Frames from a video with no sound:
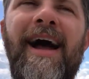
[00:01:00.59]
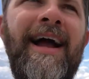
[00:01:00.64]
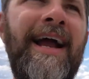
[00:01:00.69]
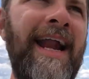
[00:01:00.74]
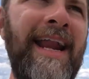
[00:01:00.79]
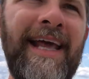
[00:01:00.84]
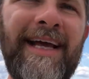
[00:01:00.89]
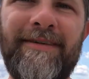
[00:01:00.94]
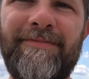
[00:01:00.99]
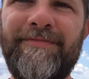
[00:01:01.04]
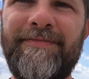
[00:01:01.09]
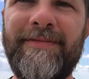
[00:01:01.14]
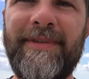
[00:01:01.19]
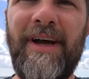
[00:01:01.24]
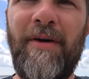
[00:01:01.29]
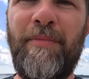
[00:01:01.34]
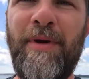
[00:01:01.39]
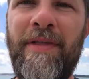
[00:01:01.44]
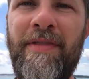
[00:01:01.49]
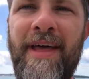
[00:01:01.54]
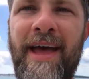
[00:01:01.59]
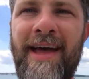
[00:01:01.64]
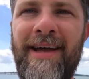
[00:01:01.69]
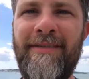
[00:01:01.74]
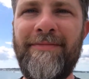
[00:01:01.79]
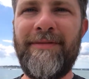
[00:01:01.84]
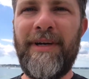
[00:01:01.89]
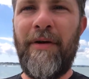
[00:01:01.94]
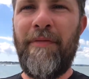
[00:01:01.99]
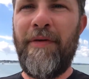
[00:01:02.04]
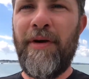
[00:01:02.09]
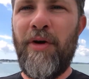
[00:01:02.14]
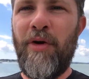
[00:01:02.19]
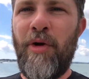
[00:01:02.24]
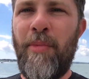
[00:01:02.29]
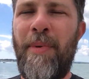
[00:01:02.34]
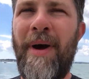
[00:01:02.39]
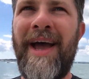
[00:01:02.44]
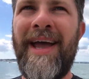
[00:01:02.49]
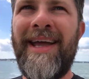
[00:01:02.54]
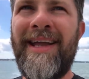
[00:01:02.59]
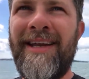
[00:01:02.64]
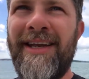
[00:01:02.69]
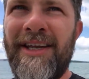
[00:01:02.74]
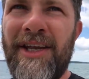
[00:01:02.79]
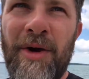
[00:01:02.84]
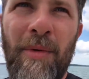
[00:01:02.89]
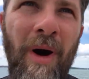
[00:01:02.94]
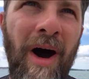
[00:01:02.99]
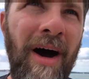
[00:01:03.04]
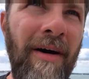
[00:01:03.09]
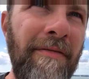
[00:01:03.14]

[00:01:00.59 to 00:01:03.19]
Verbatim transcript: I get it. I've been there. I feel your pain. You